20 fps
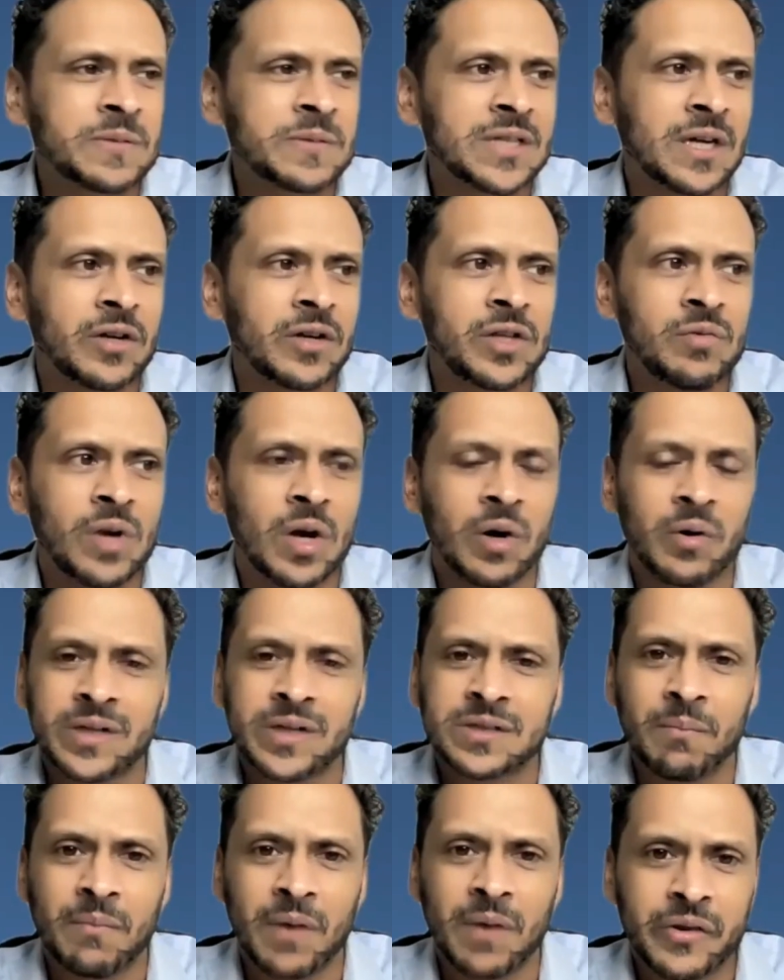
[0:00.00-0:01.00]
But Sarah,
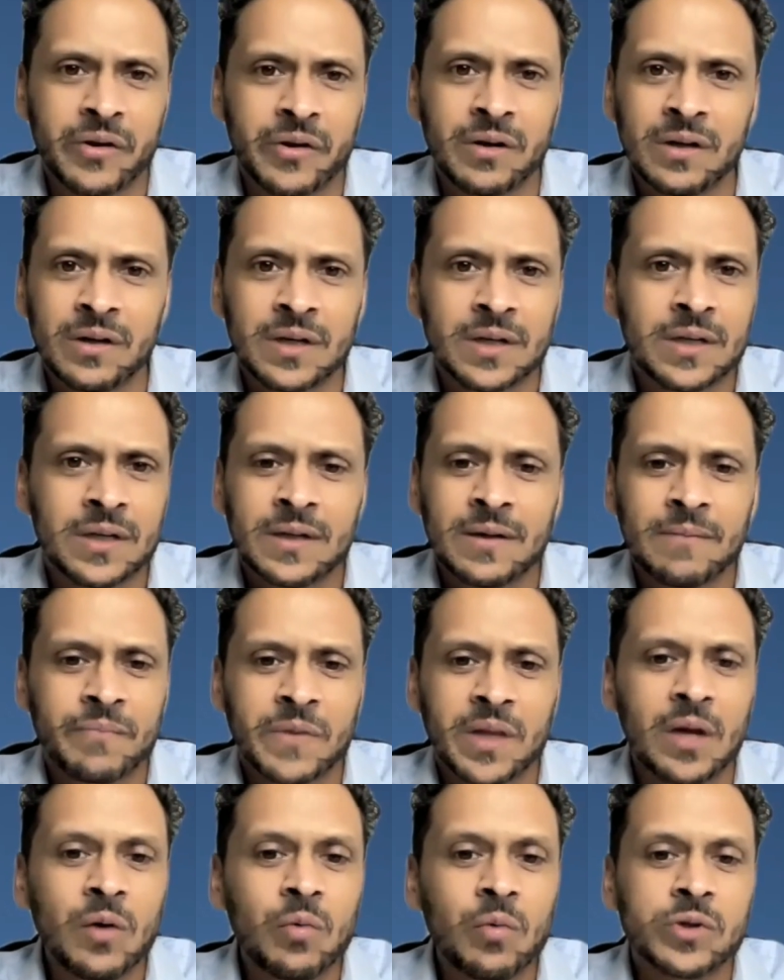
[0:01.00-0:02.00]
as a mother,
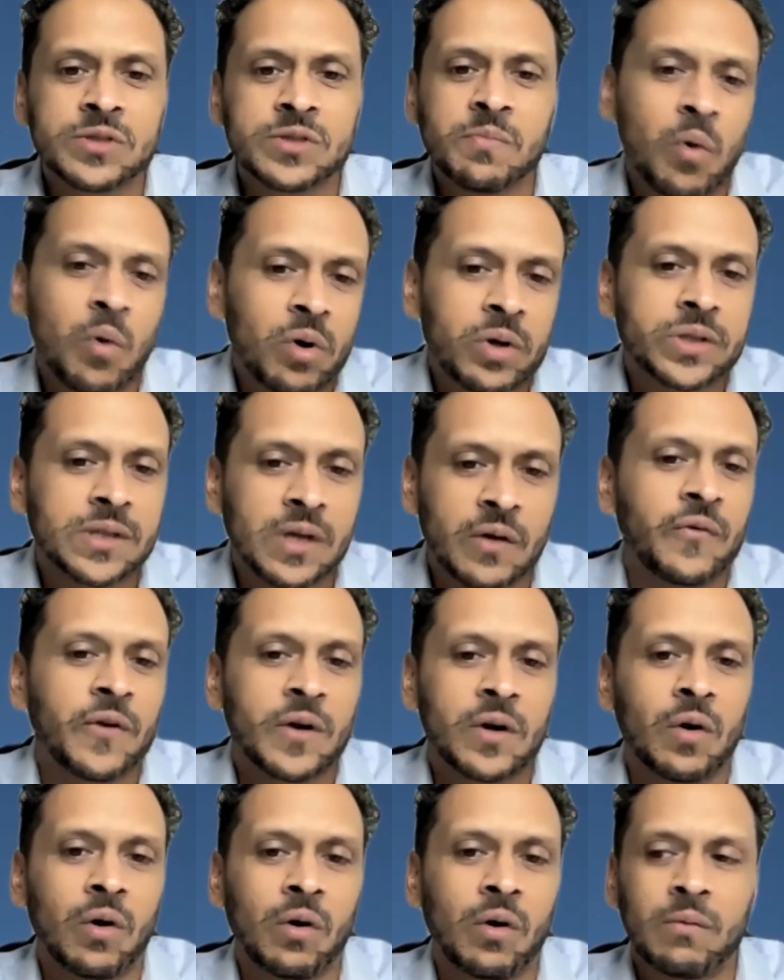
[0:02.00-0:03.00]
it was more
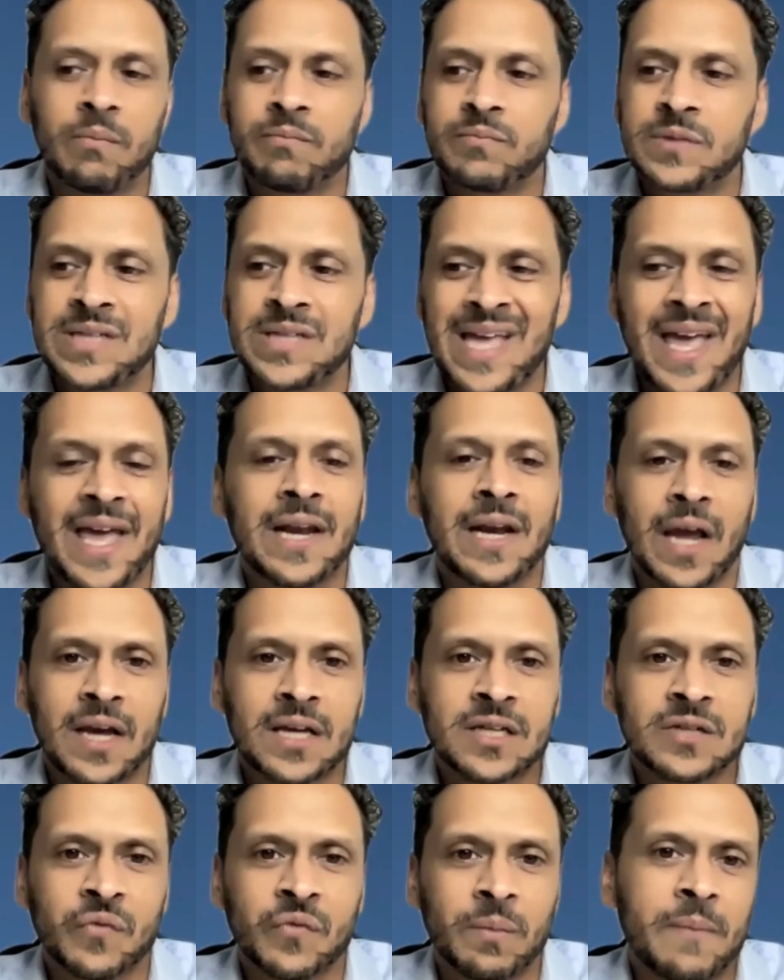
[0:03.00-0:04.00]
difficult
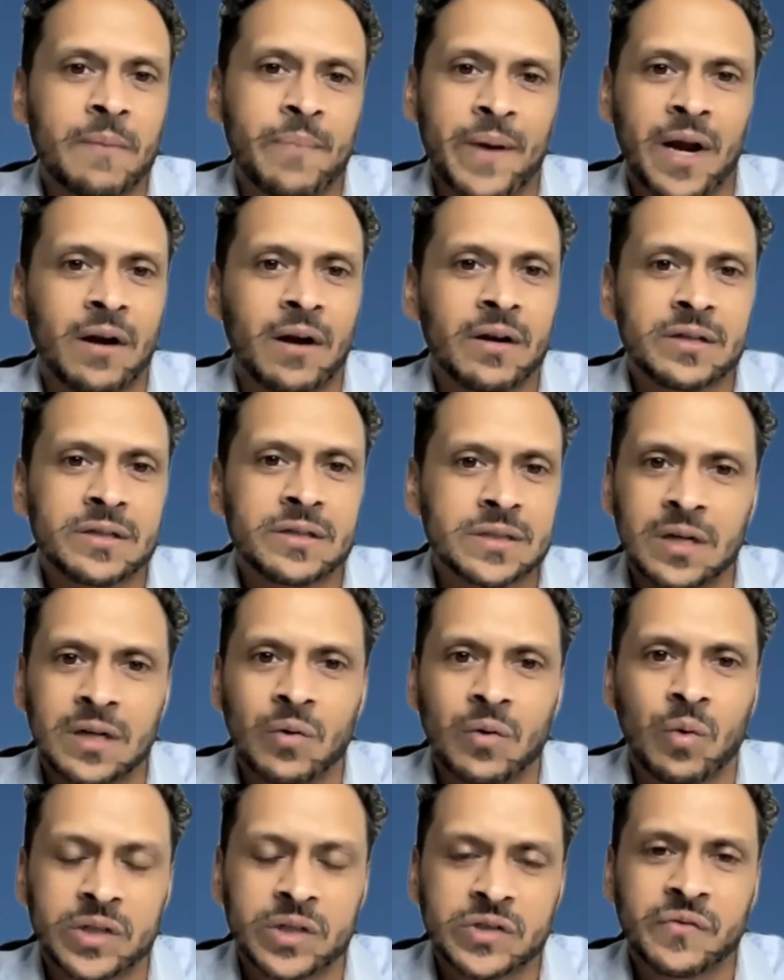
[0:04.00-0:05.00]
10x for my parents than
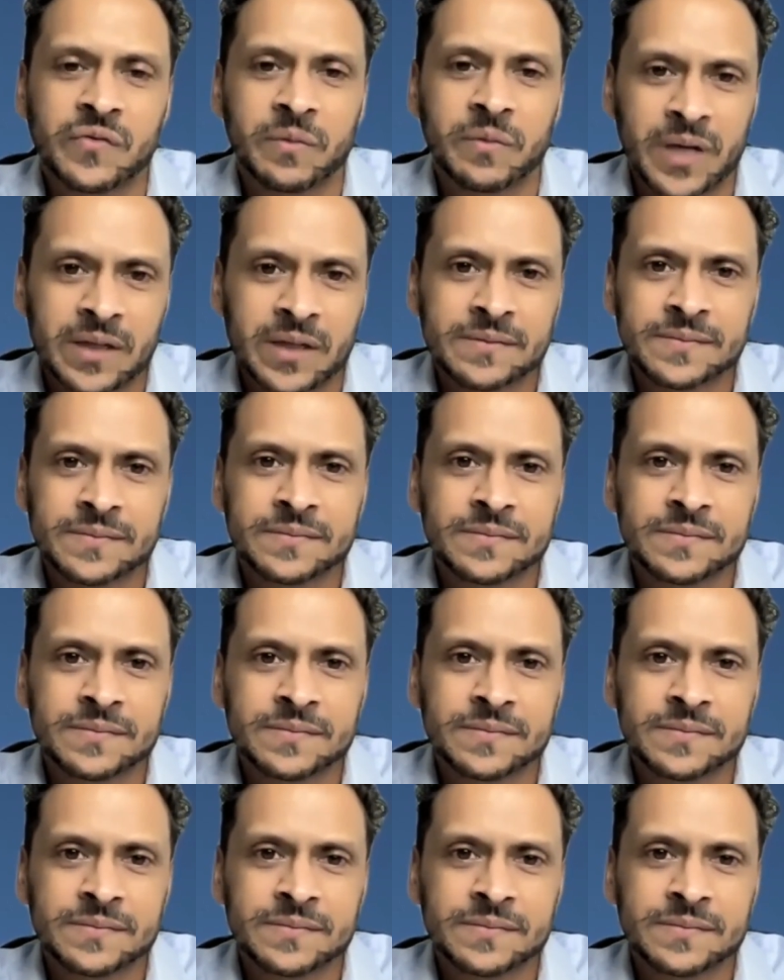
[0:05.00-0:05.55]
it was for me.